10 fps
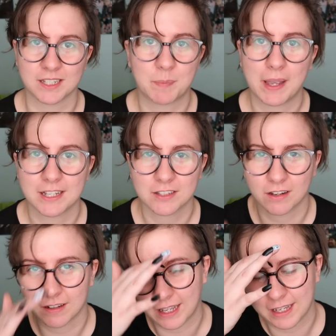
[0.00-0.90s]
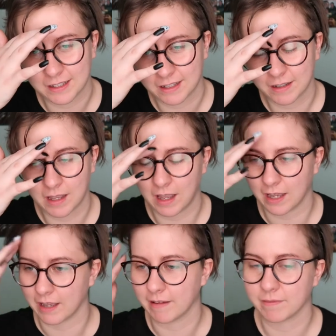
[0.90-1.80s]
It's based on like
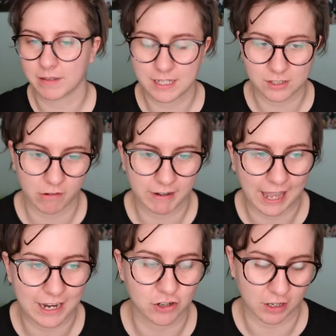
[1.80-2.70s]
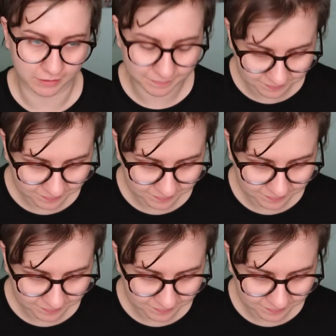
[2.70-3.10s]
historic Asia.